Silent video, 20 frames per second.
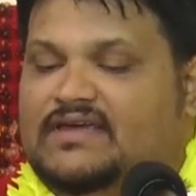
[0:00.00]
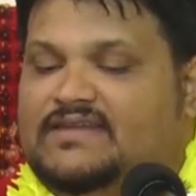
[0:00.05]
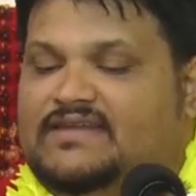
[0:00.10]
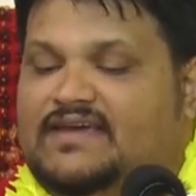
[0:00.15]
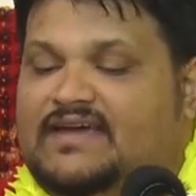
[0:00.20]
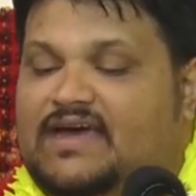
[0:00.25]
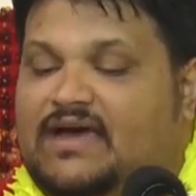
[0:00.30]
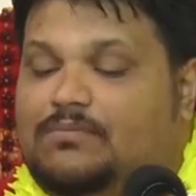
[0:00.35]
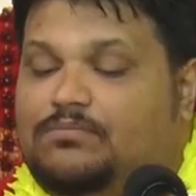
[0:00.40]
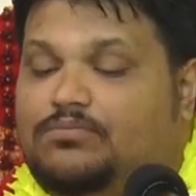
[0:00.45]

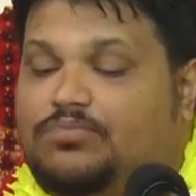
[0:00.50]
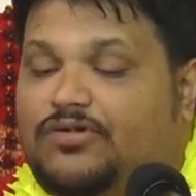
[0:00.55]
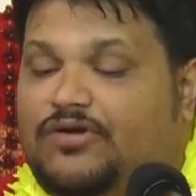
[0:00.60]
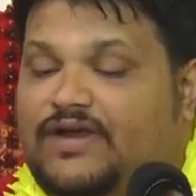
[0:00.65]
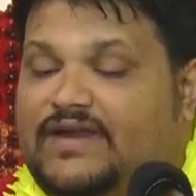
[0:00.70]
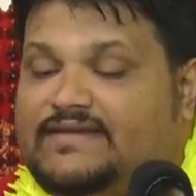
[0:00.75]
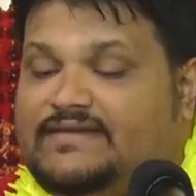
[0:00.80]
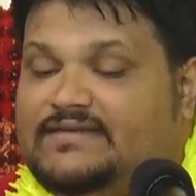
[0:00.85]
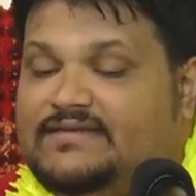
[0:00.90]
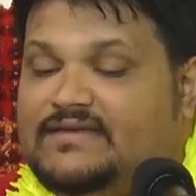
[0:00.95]
take a
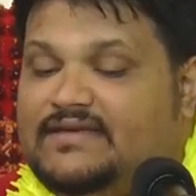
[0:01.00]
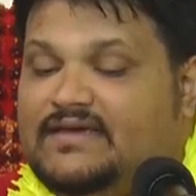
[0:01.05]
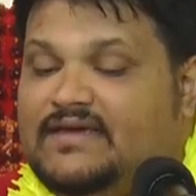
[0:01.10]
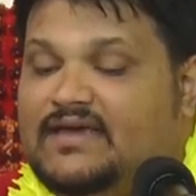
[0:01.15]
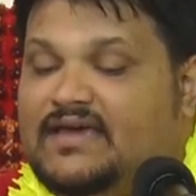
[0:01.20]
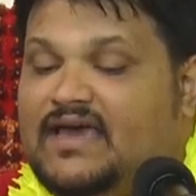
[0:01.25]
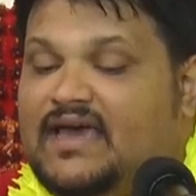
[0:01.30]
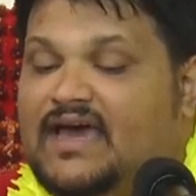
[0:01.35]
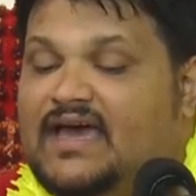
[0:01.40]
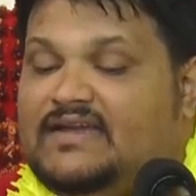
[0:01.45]
breath,
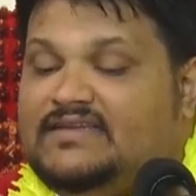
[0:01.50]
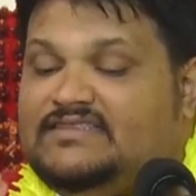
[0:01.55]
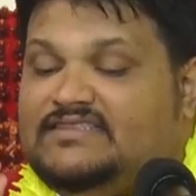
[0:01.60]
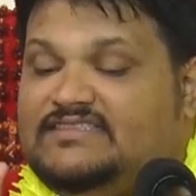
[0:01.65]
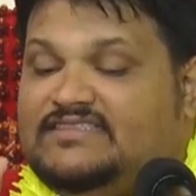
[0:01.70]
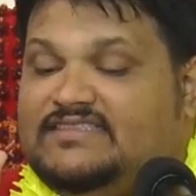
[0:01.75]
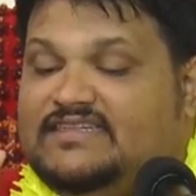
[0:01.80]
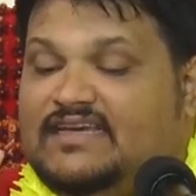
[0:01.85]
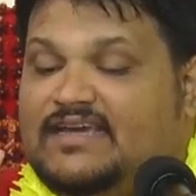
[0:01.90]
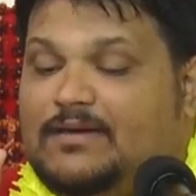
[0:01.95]
and
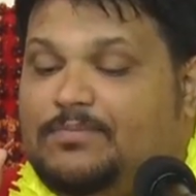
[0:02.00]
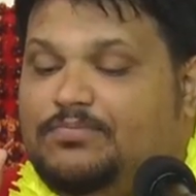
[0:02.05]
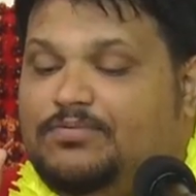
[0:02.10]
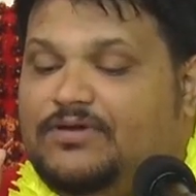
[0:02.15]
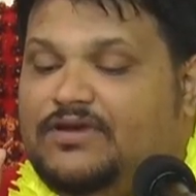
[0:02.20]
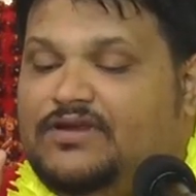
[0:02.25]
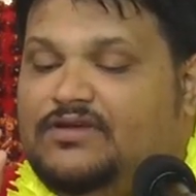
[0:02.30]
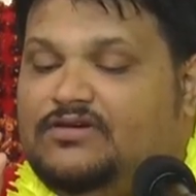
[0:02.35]
say a prayer.